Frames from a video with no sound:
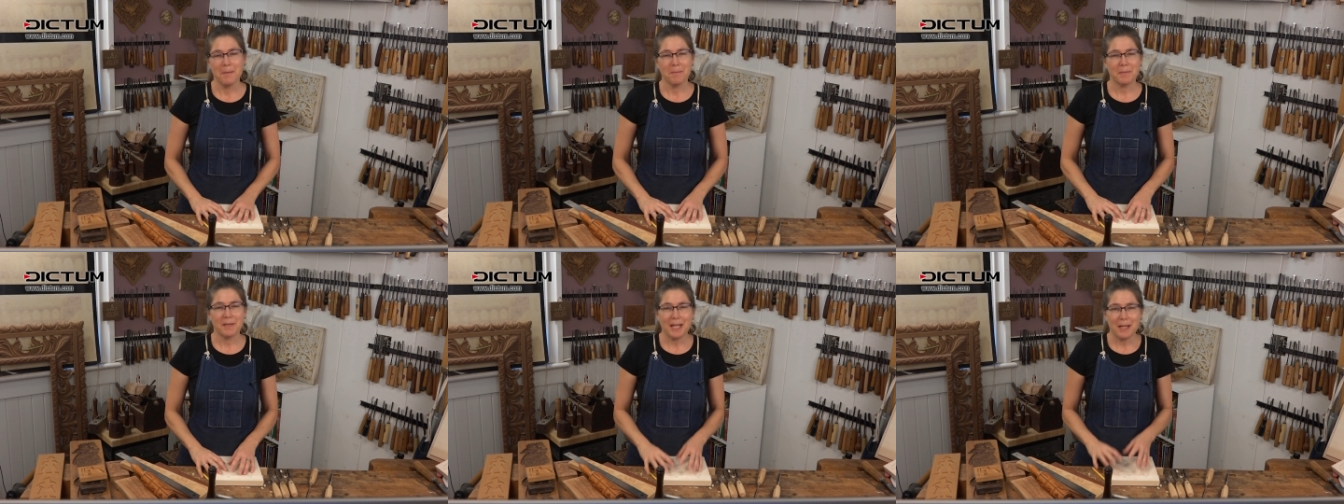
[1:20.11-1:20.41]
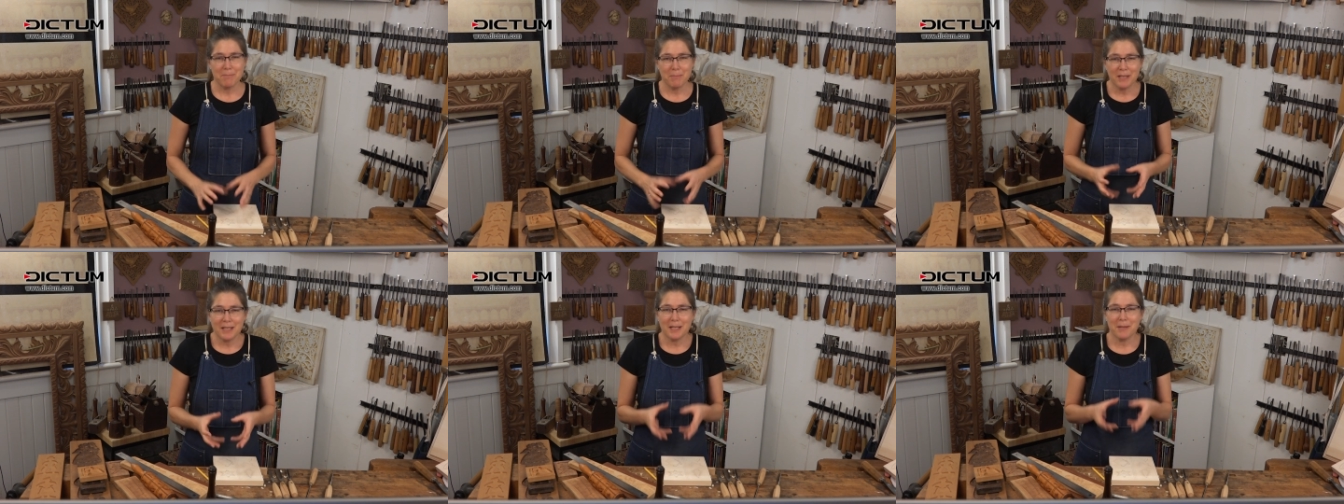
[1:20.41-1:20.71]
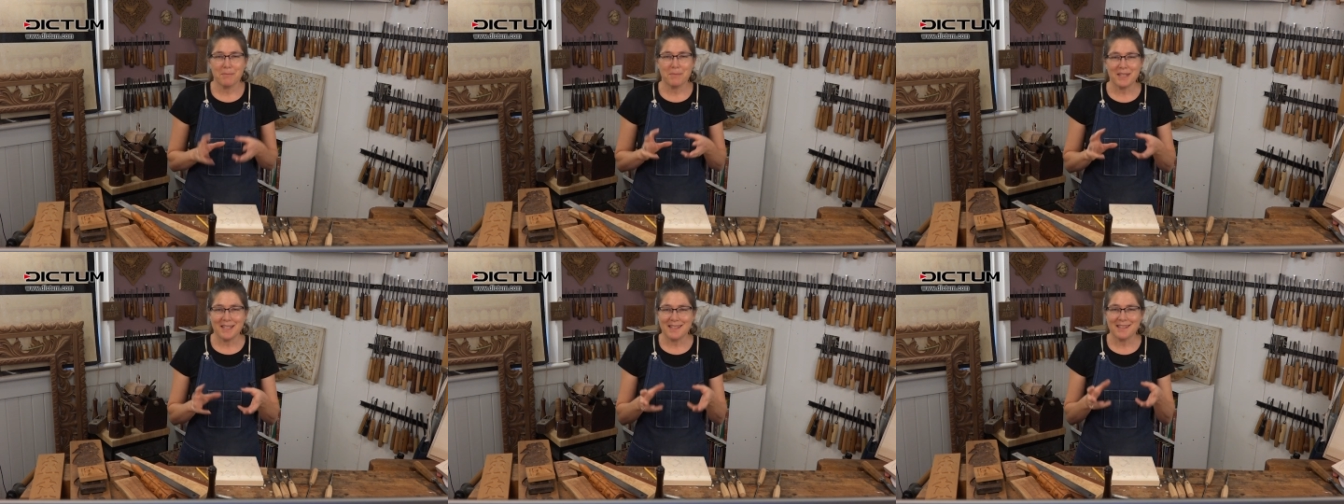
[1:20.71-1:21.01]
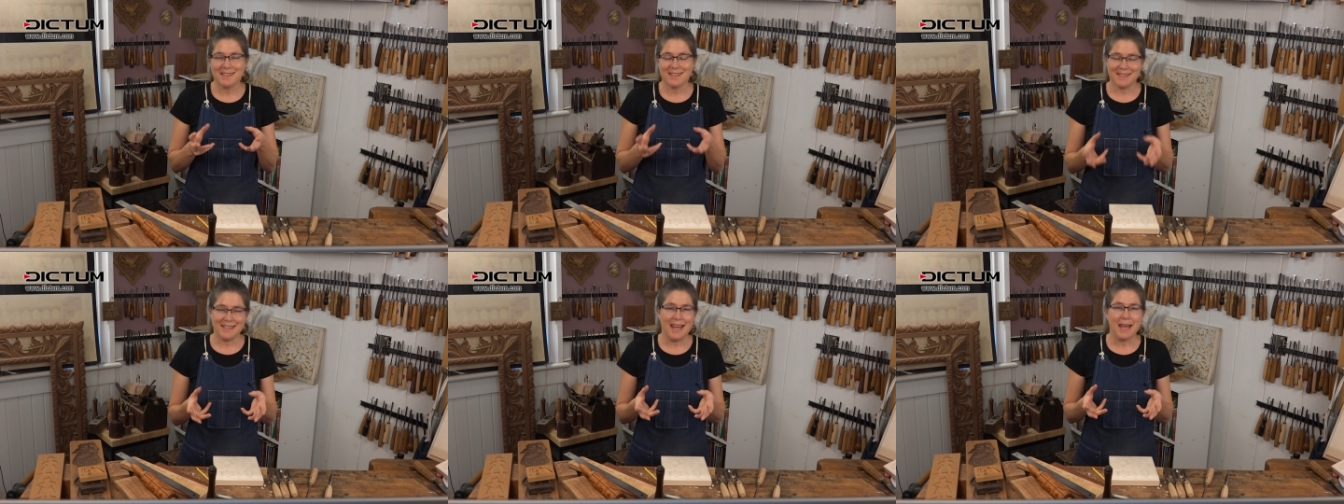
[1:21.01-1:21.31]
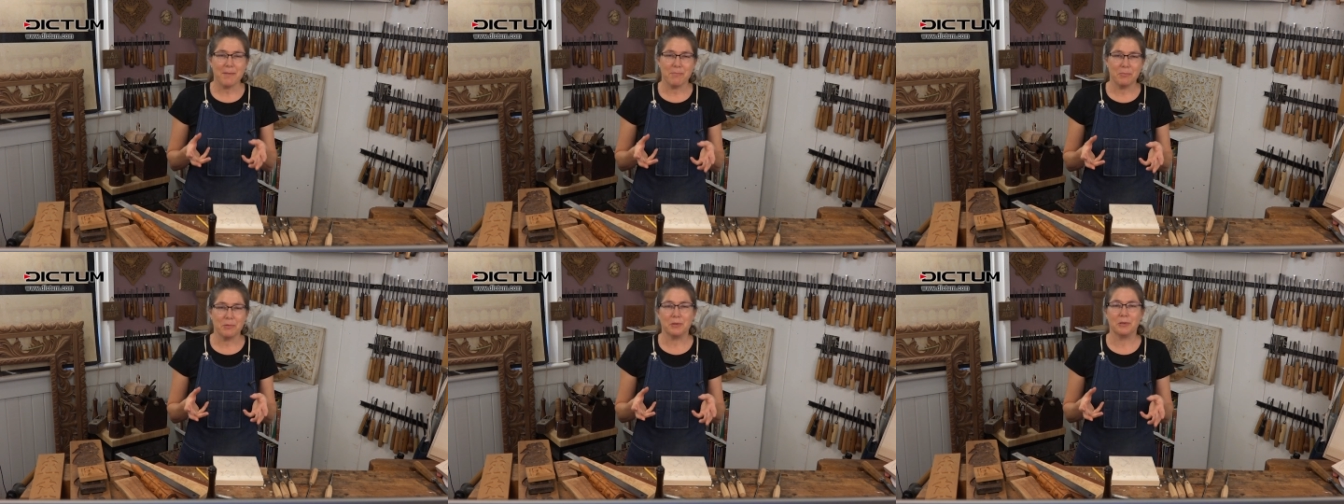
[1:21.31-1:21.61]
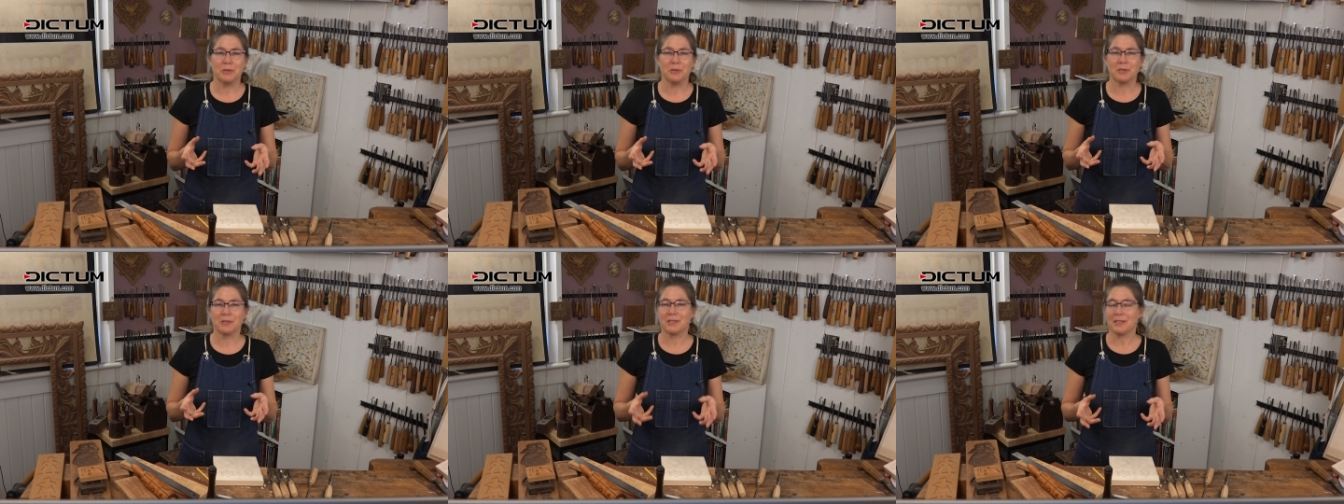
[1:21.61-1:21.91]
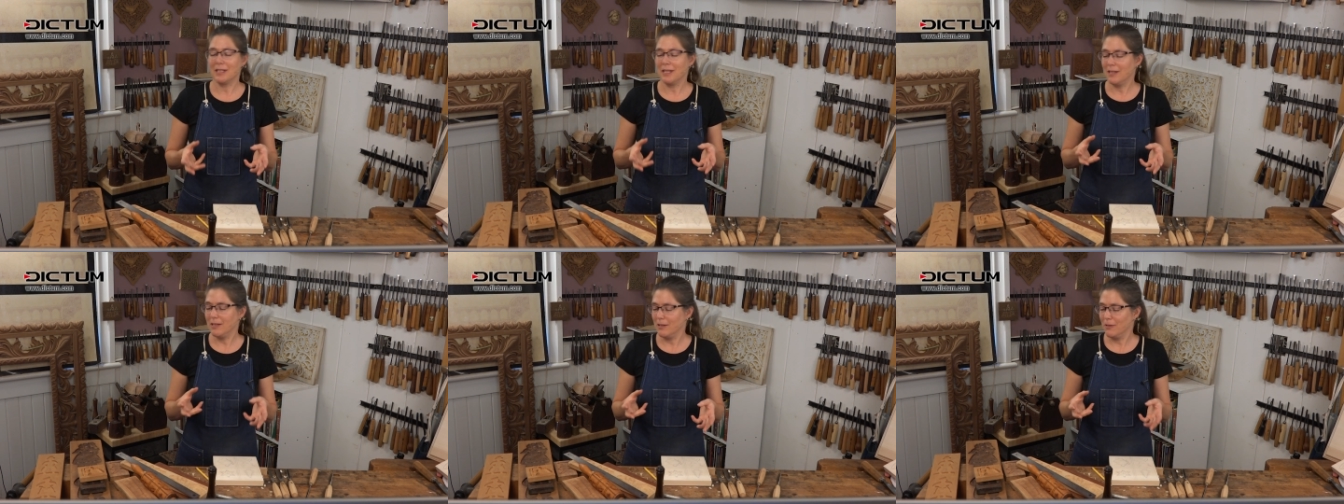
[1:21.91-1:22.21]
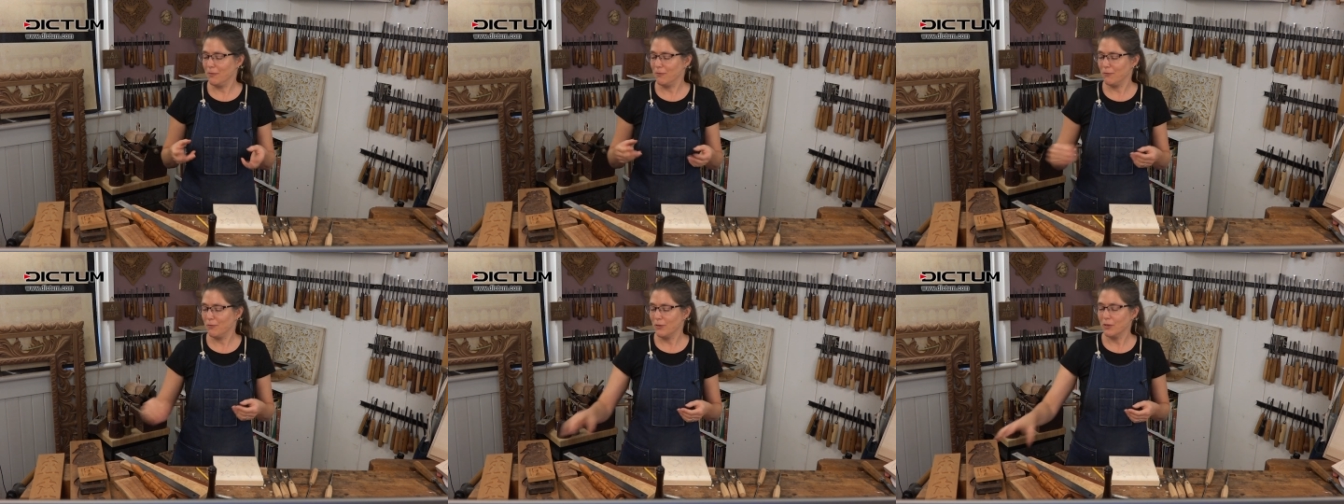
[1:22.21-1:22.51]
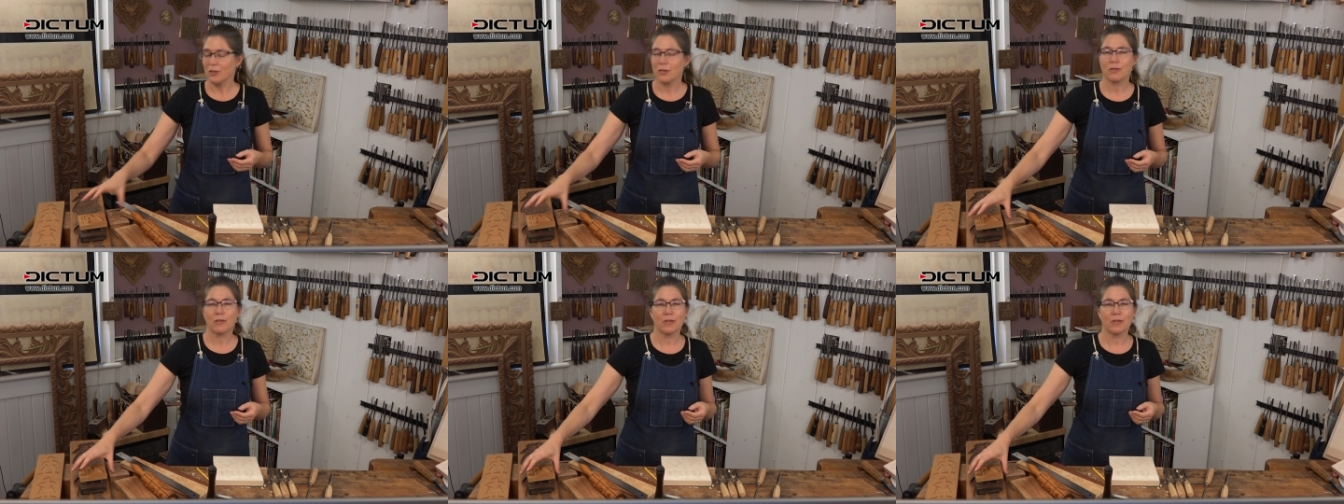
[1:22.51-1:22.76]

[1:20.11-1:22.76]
but I pick up these samples of